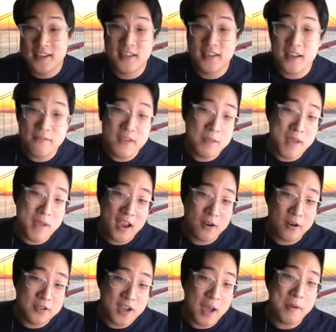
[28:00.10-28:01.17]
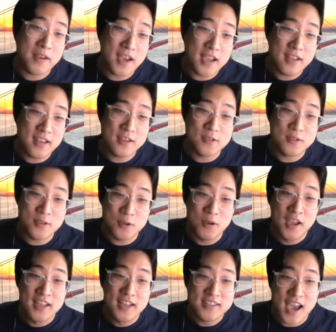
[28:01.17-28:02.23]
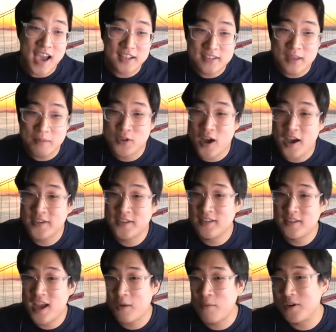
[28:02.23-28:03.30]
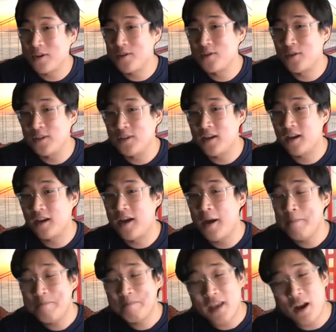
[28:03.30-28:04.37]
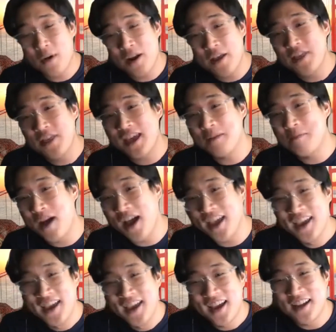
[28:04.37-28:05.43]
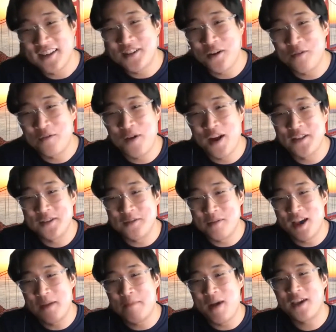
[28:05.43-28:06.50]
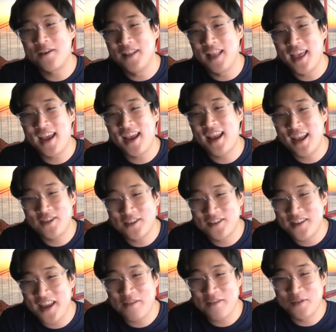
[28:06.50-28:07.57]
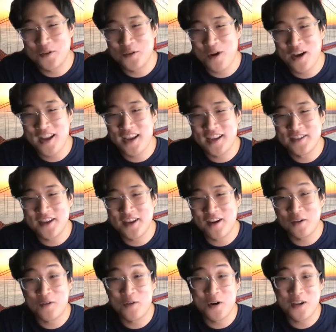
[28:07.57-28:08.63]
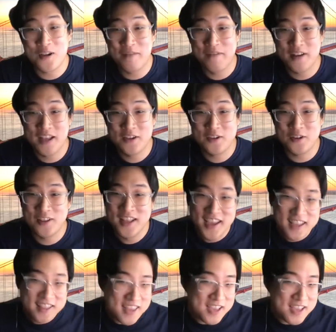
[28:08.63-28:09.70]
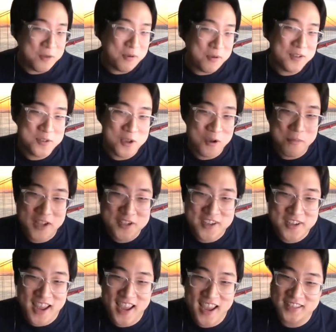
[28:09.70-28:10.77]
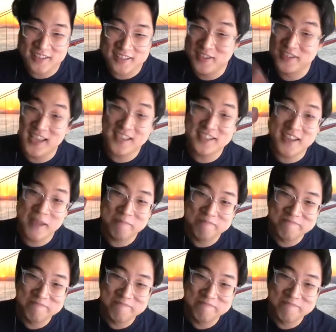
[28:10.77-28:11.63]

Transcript: us any feedback or topic ideas to tagteamtalks@tag1consulting.com. And I want to thank my dear friends, Michael and Angie, today for joining us here on Core Confidential. Thank you all so much, and until next time.